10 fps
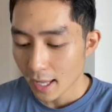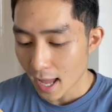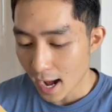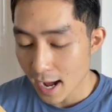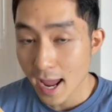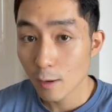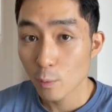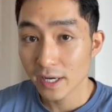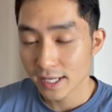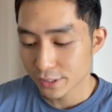And then
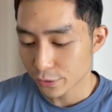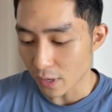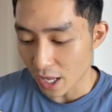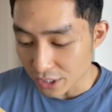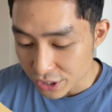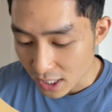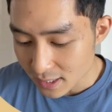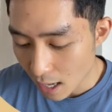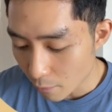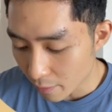we need to adjust
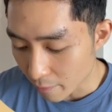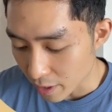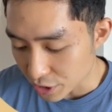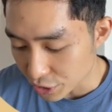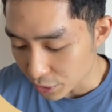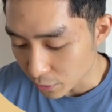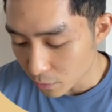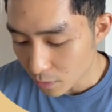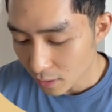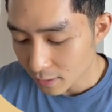our ratio